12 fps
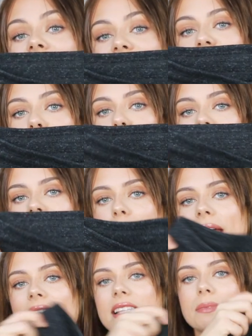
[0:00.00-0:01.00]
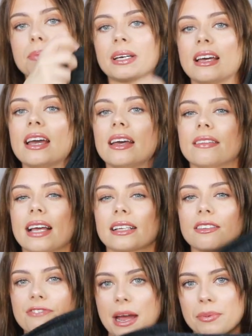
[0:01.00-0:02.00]
sweatpants, but like
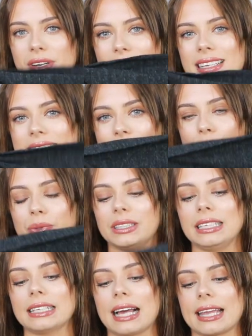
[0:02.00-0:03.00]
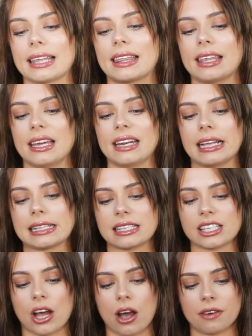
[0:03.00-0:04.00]
the fabric is really like thin and
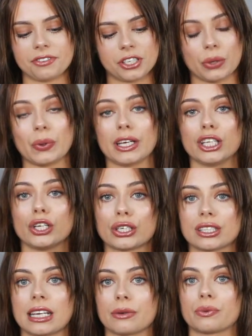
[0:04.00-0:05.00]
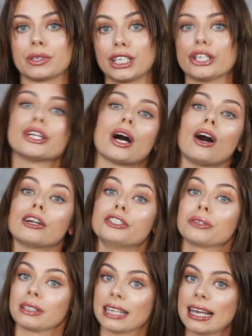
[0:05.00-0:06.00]
soft, so it looks like really good on
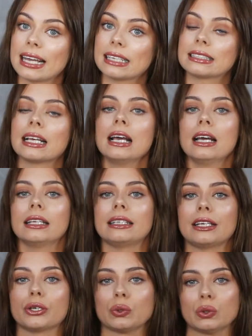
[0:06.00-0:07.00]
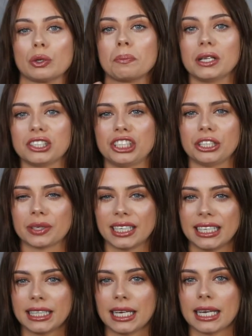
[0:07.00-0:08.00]
your legs. They don't look bulgy or
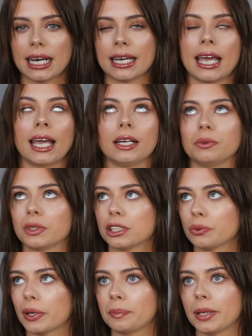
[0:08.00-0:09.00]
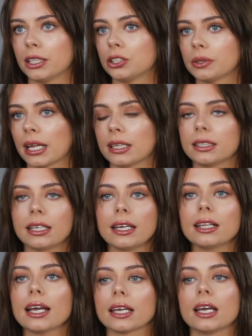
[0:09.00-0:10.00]
anything. I hate when sweatpants do that. They
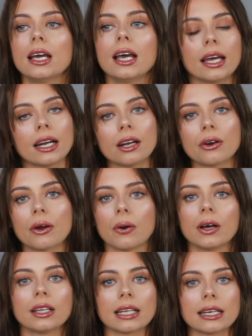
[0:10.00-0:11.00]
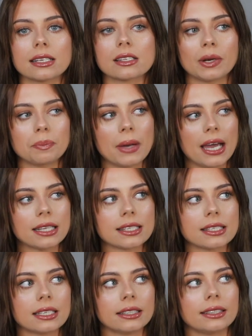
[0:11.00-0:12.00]
like, and I don't know, like
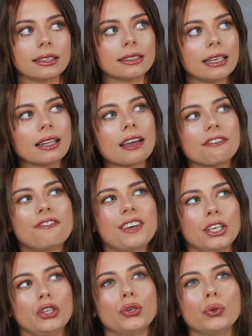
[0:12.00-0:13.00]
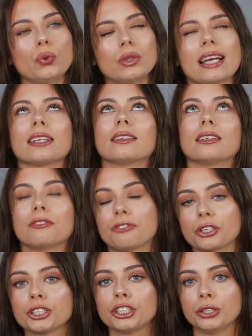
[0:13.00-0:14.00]
sweatpants they like fit you like the
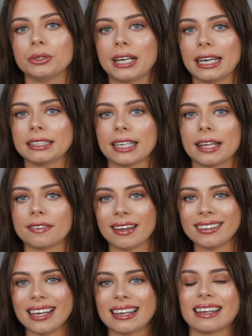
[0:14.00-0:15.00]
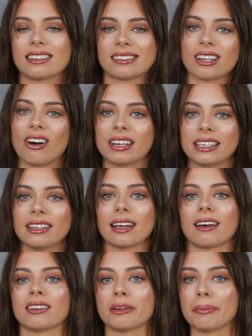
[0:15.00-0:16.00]
first two days and then they get soggy like
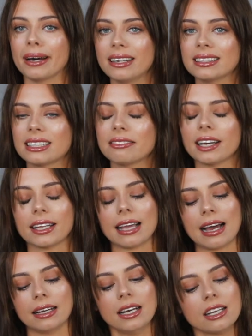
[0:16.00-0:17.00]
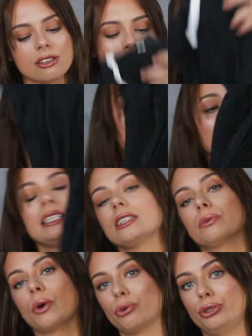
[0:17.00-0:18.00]
on the butt and stuff like that so I hope these
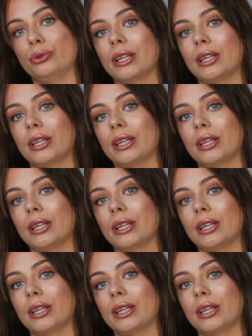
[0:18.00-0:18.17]
won't do